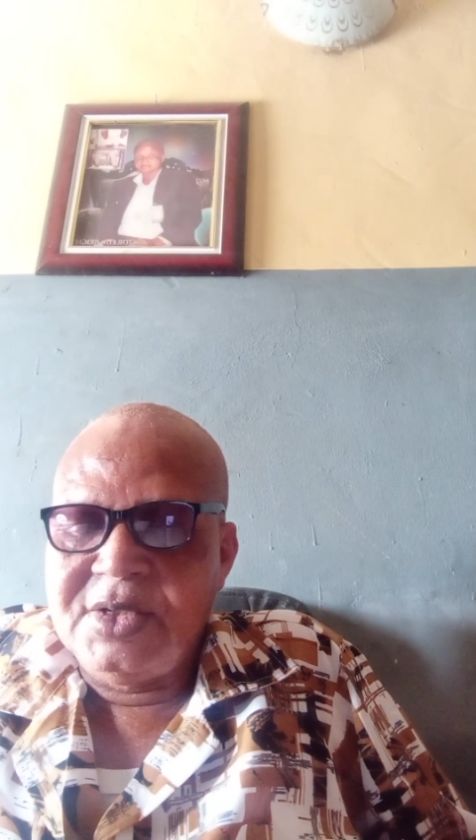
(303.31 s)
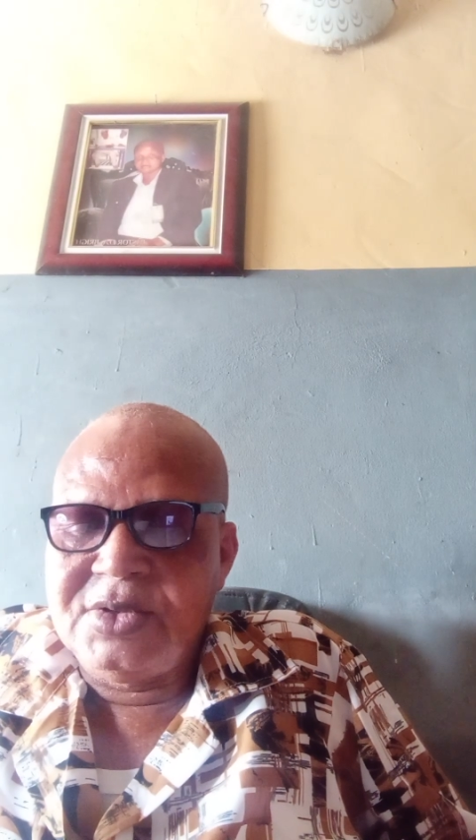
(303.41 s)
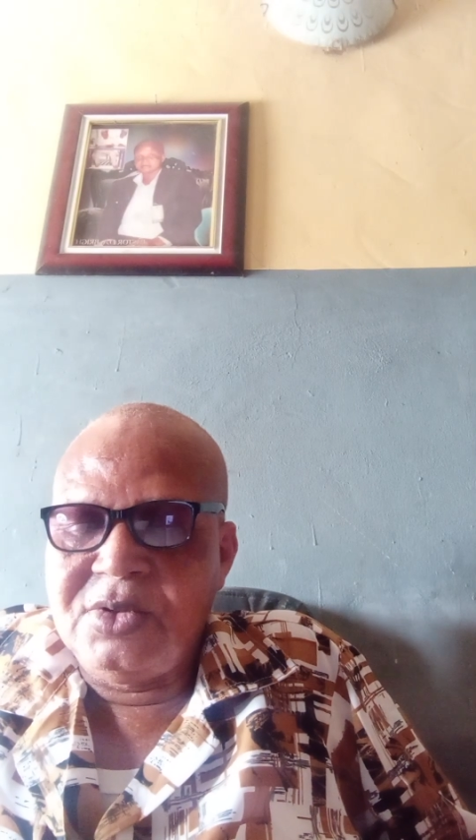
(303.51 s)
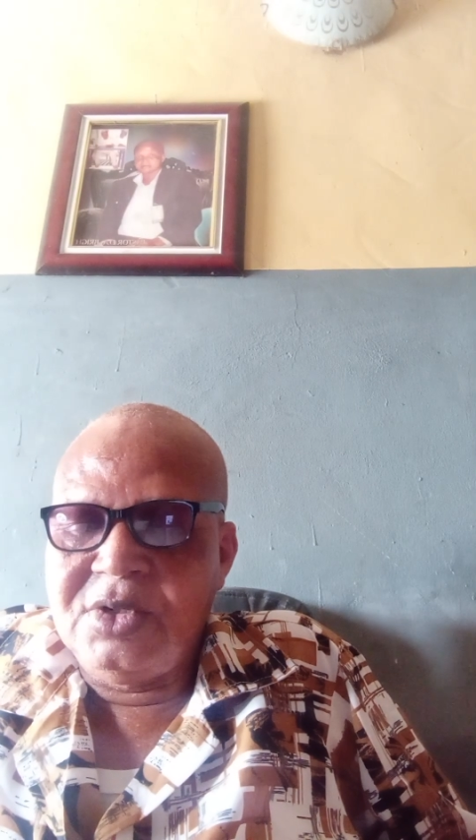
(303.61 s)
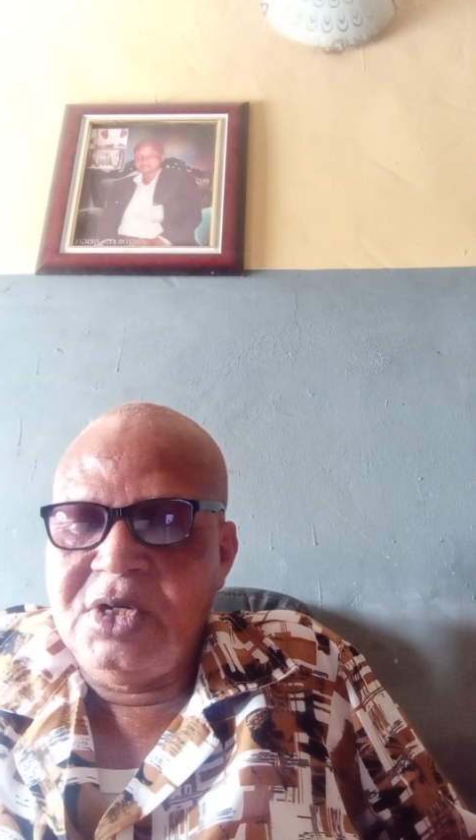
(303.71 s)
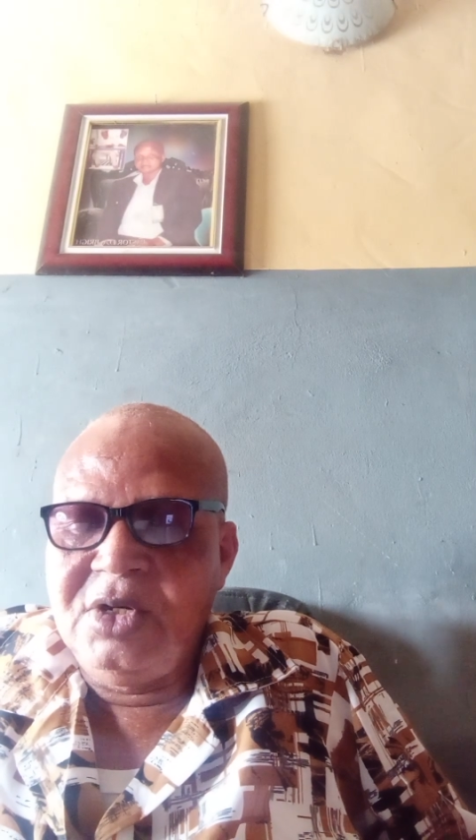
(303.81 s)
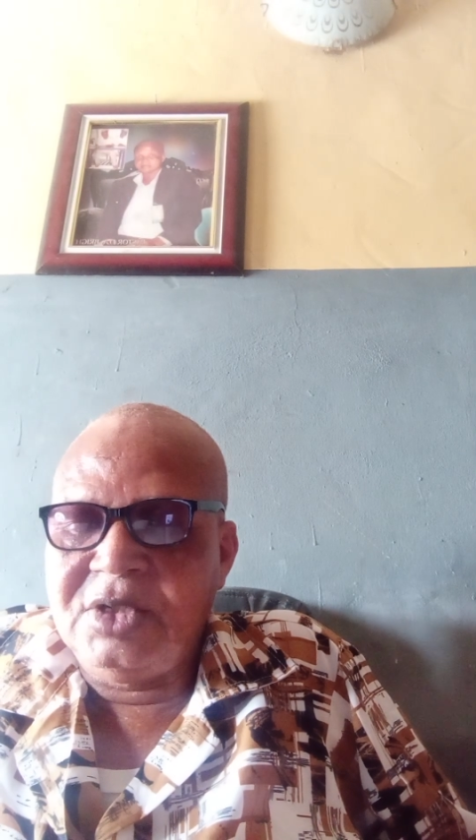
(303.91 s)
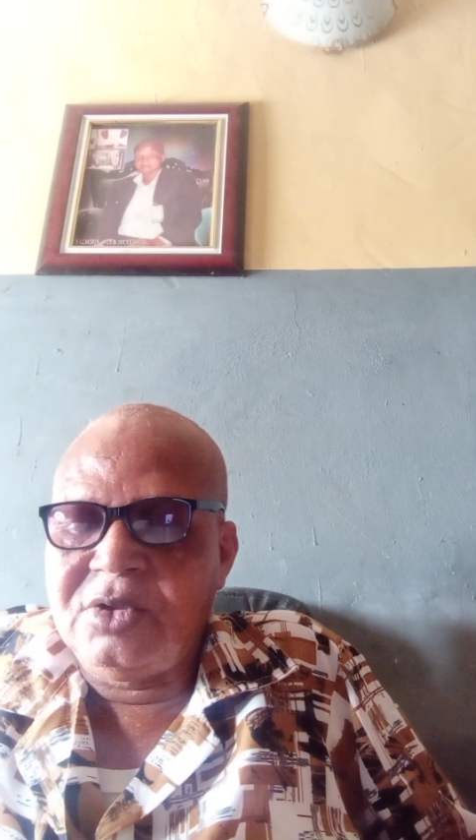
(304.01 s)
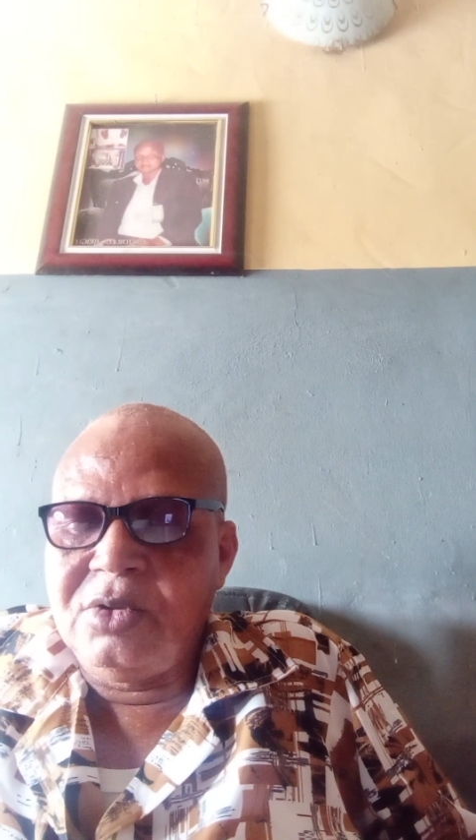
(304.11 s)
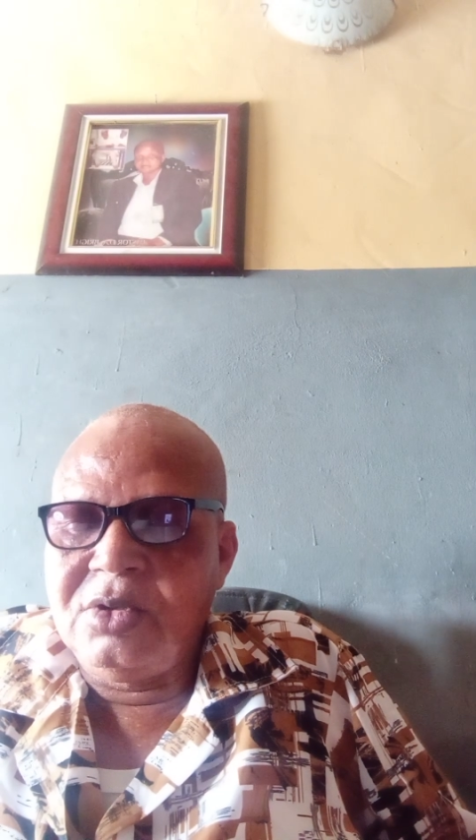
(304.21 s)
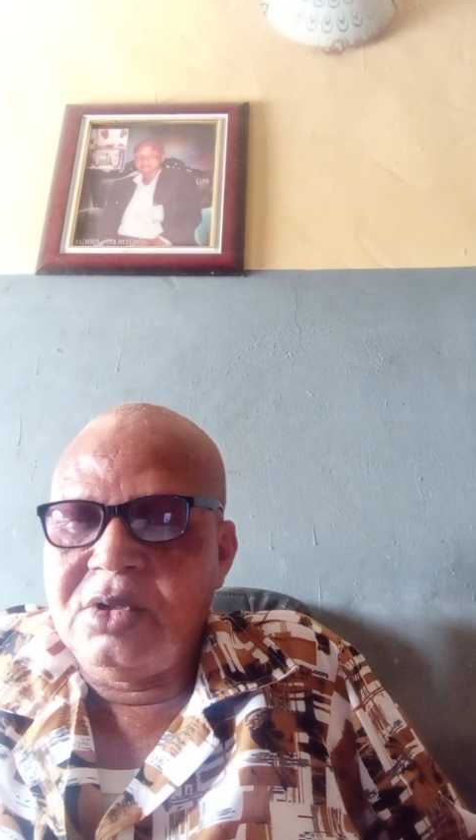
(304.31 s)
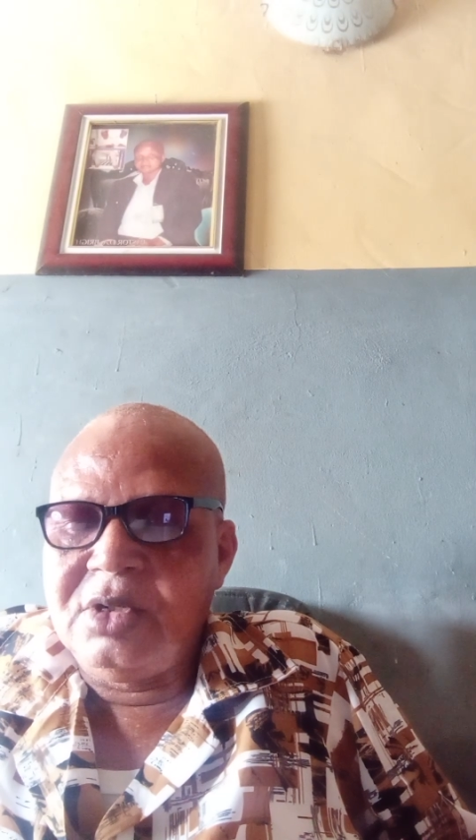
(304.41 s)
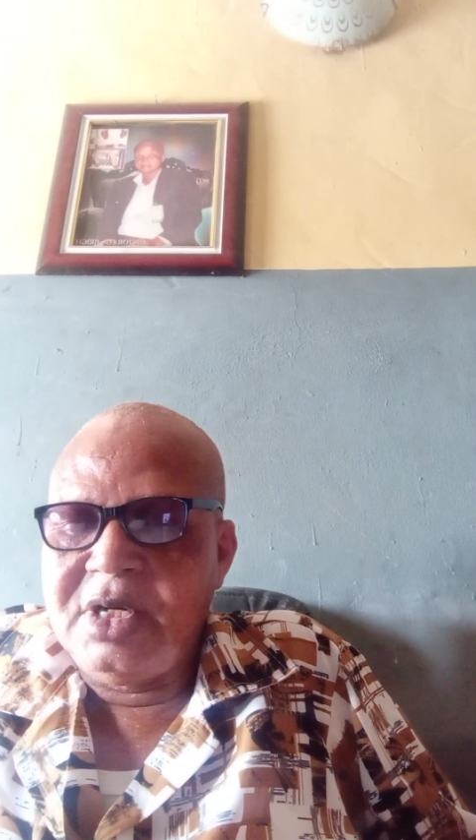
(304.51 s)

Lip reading: So it lead to